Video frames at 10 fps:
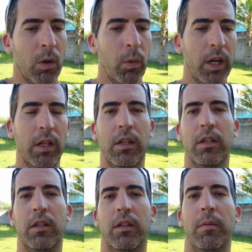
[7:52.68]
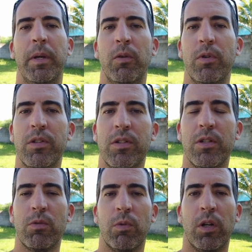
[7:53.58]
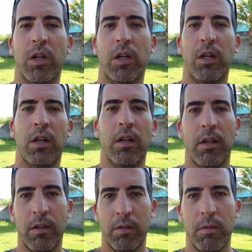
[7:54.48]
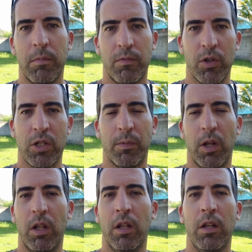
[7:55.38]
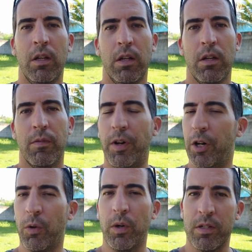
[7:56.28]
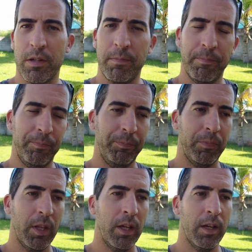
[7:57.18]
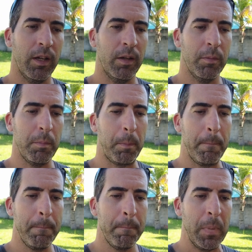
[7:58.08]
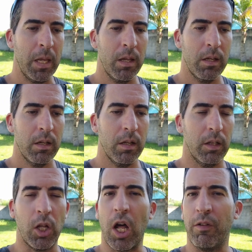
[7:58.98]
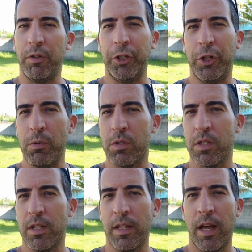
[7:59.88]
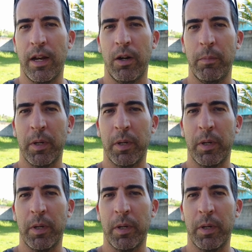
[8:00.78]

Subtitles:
Well, the main reasons were, first of all, very noisy. A lot of issues in that area